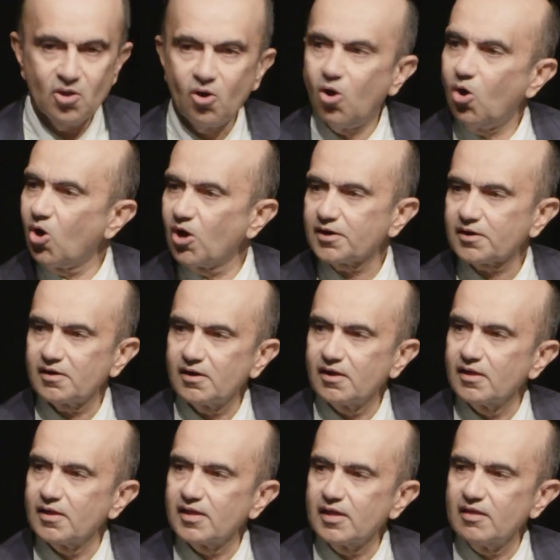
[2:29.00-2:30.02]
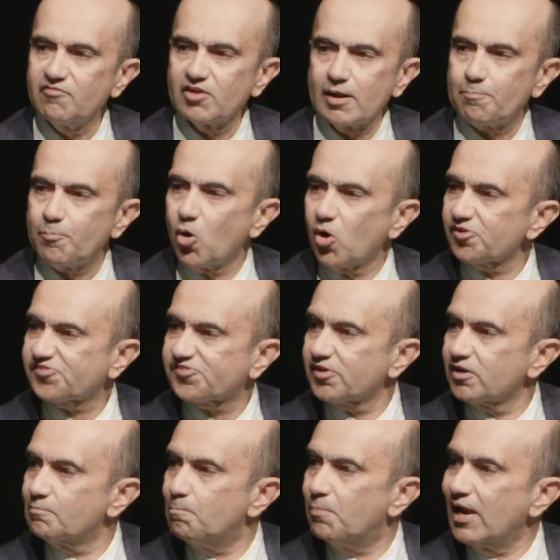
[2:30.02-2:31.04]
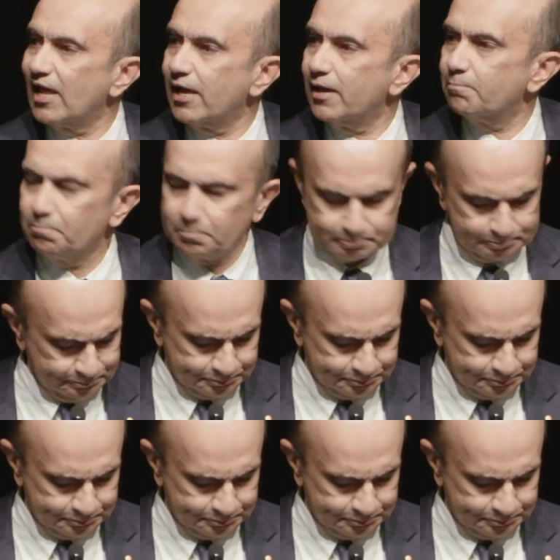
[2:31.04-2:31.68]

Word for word: or even apportion blame